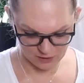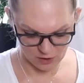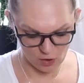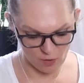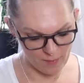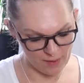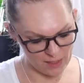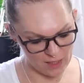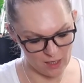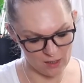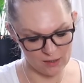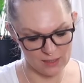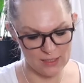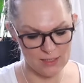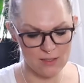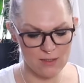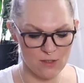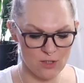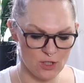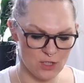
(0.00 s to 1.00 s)
Oh my god,
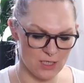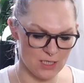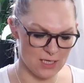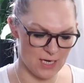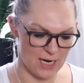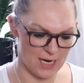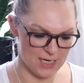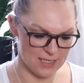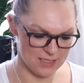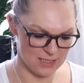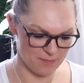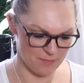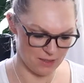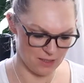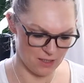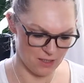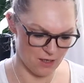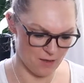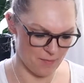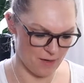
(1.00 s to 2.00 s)
isn't she nice? I
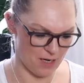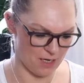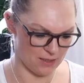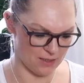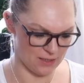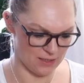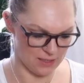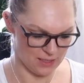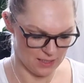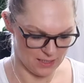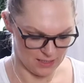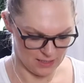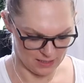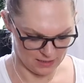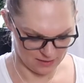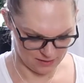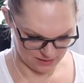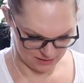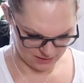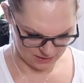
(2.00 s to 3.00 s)
mean, come on,
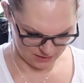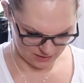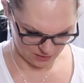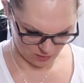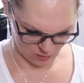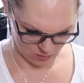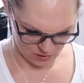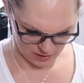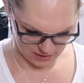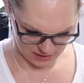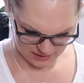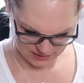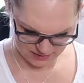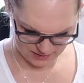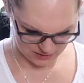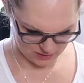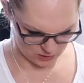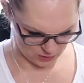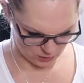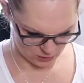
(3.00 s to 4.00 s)
this store
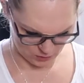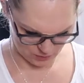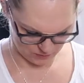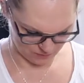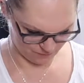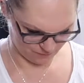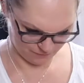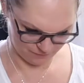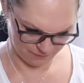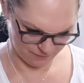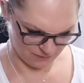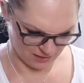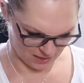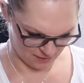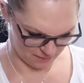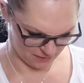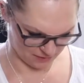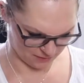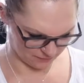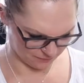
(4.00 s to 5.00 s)
is, I
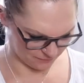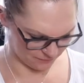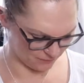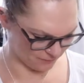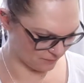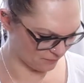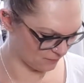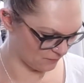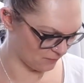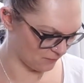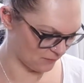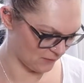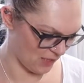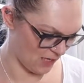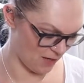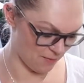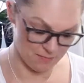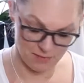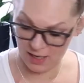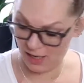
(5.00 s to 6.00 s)
mean,
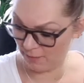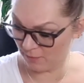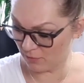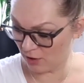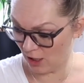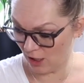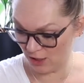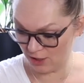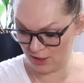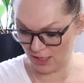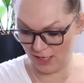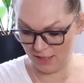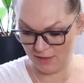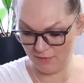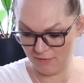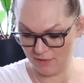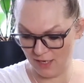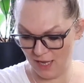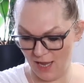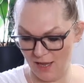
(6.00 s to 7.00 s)
I'm touched. I
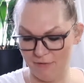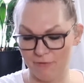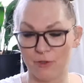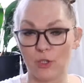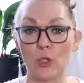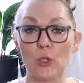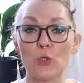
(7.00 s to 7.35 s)
even have